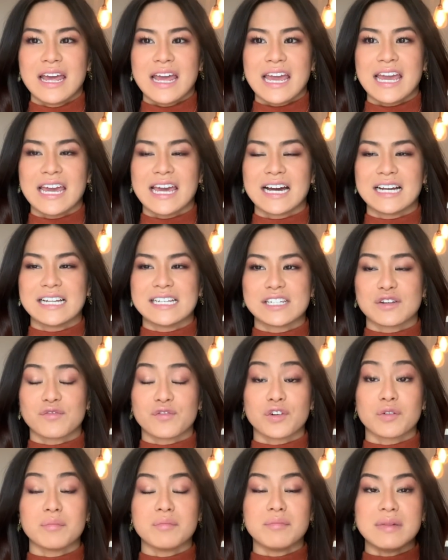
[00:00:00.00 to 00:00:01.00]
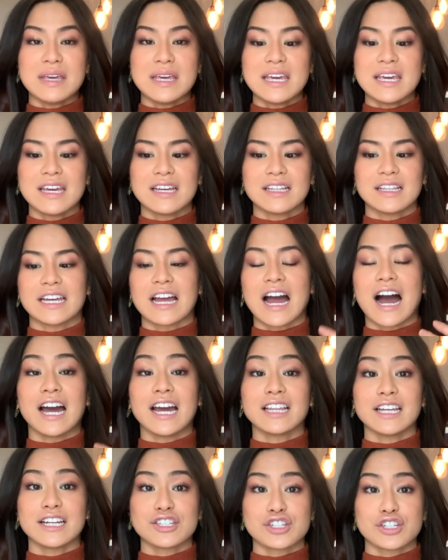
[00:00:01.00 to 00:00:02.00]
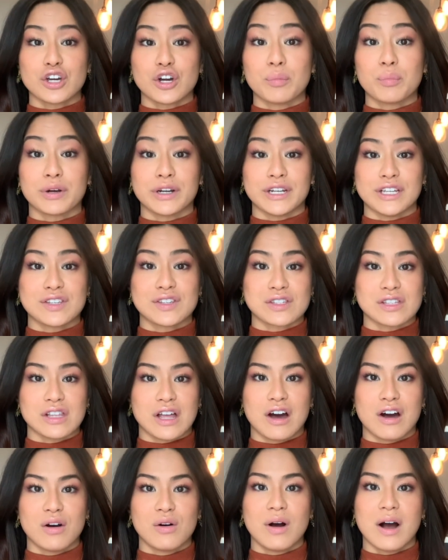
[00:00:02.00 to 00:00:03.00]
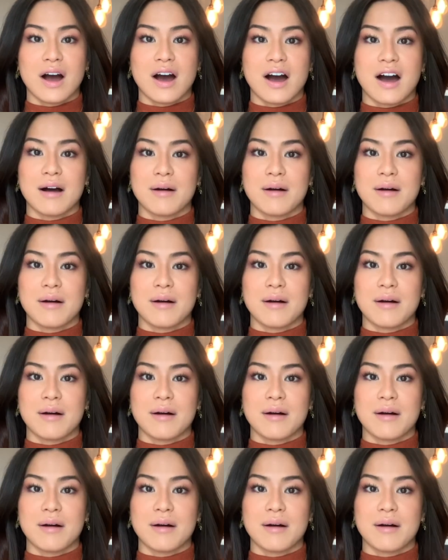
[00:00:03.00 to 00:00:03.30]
And for me, like I like to go pretty slow.